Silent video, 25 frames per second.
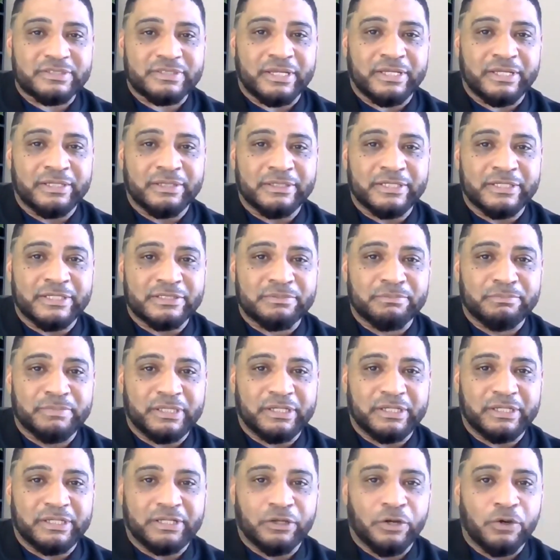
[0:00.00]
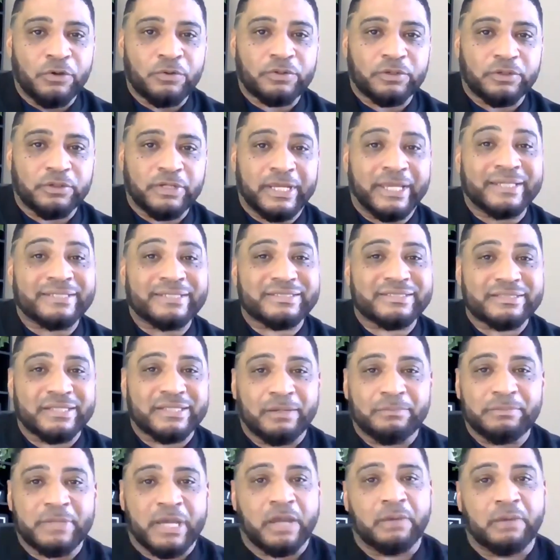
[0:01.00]
is mediocre
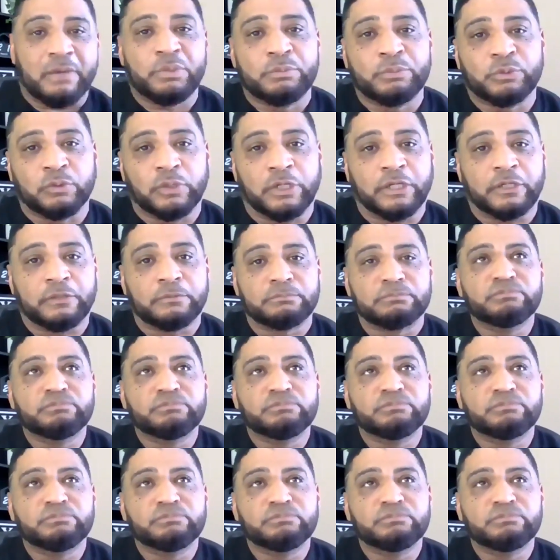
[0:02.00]
except Boomerang.